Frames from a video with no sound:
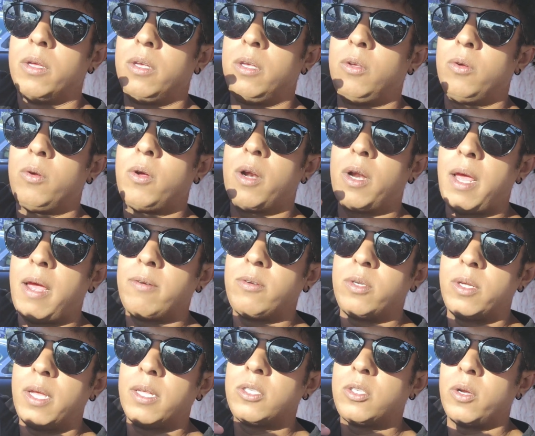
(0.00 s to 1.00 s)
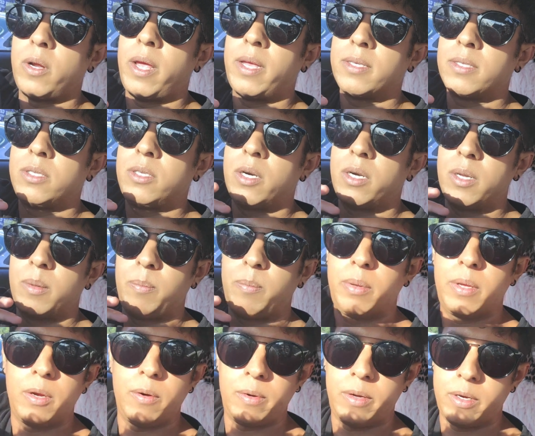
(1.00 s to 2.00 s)
You're gonna have to get your hands dirty,
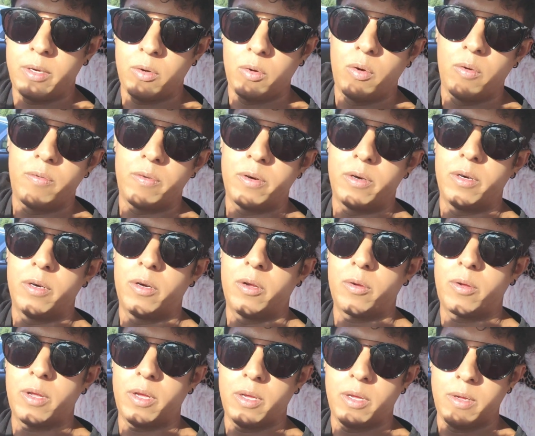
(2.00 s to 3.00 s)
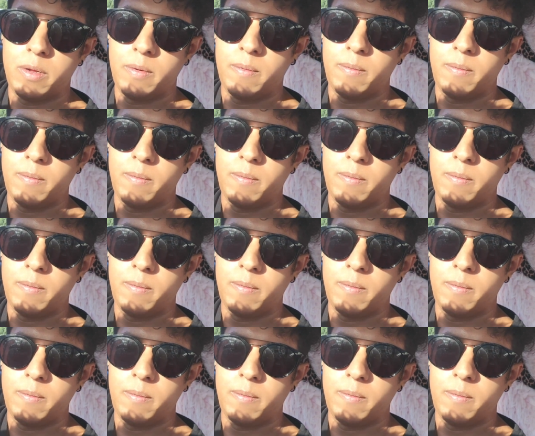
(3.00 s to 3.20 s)
period, over, okay?